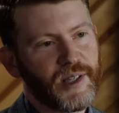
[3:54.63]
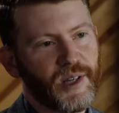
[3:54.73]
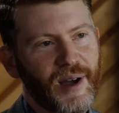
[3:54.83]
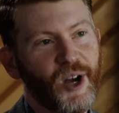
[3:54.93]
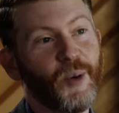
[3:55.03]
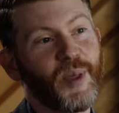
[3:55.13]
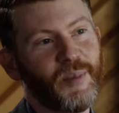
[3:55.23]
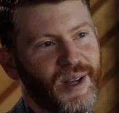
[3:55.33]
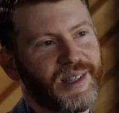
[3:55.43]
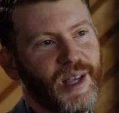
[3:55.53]
So I hope the
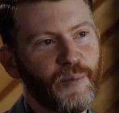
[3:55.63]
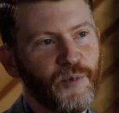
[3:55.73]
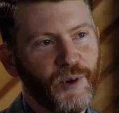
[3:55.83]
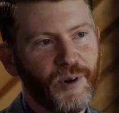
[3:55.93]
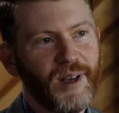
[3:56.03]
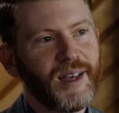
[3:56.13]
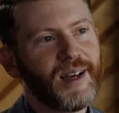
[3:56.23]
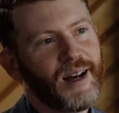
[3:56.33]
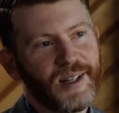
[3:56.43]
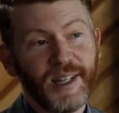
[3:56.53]
book is helpful uh,